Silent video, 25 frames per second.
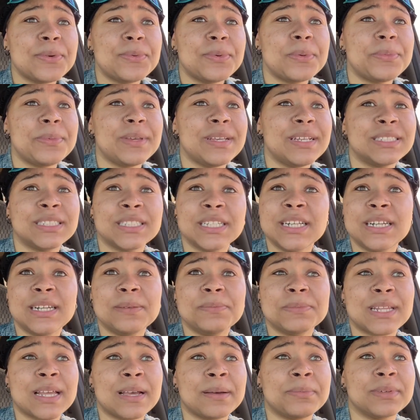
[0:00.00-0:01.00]
it would be, she didn't
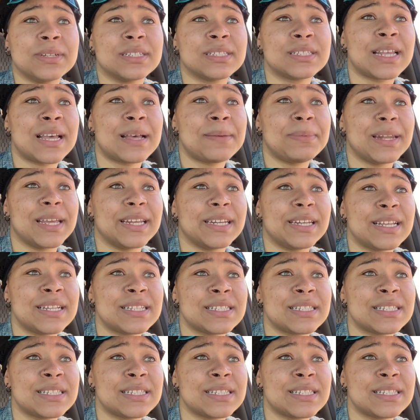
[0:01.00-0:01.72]
even stop at the stoplight.